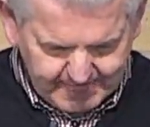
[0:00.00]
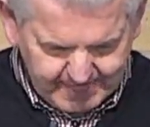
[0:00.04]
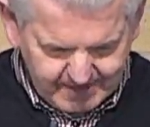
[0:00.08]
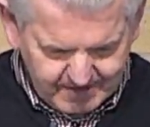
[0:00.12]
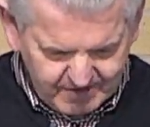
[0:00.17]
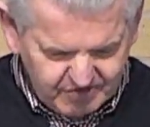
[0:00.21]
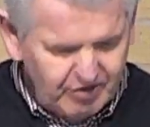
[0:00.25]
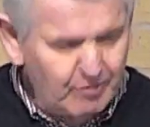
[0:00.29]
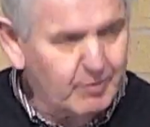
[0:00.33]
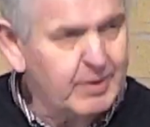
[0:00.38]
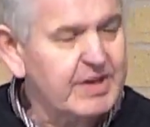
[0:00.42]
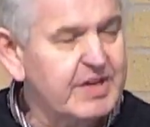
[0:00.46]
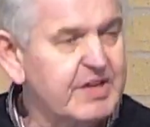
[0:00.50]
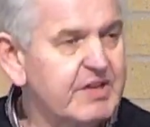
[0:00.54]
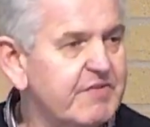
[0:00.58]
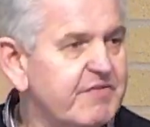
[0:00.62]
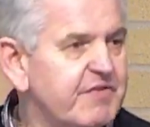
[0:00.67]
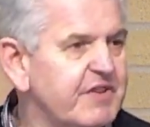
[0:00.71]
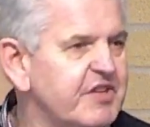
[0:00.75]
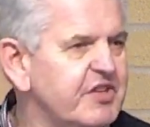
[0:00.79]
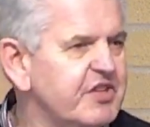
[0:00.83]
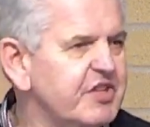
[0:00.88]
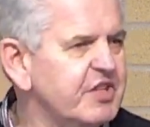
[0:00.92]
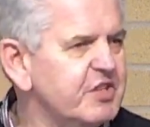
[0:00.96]
so we need a
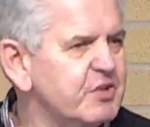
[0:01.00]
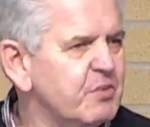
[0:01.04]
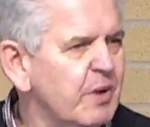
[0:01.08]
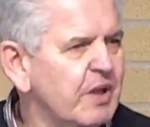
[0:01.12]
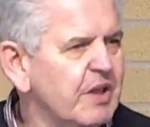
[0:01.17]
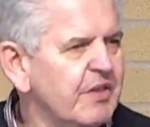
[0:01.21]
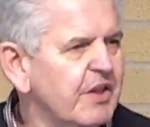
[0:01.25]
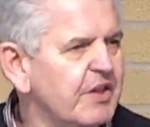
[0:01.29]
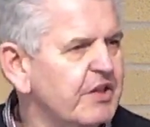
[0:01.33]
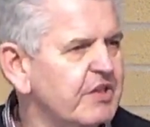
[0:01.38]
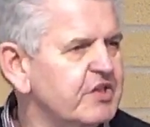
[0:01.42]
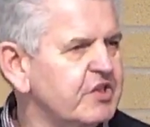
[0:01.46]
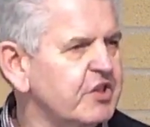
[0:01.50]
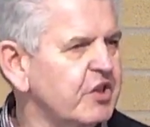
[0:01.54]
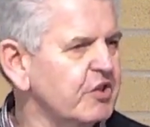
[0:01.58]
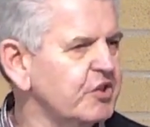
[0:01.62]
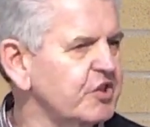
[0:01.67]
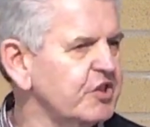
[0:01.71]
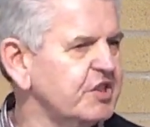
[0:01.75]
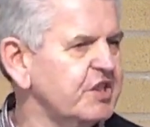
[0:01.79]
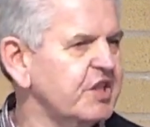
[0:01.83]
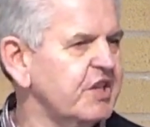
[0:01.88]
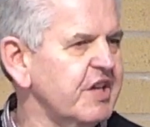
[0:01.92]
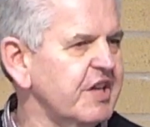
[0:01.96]
vision as well that not
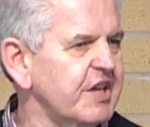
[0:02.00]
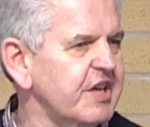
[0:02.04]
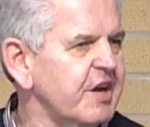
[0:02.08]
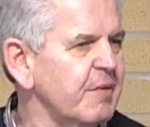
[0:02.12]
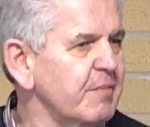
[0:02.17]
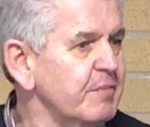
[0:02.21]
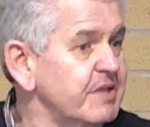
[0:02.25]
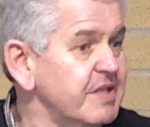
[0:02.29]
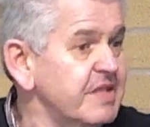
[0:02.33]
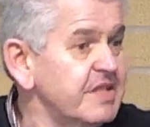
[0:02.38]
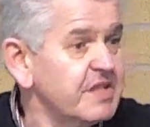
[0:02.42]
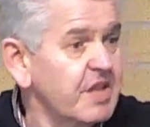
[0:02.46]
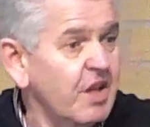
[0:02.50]
just encompasses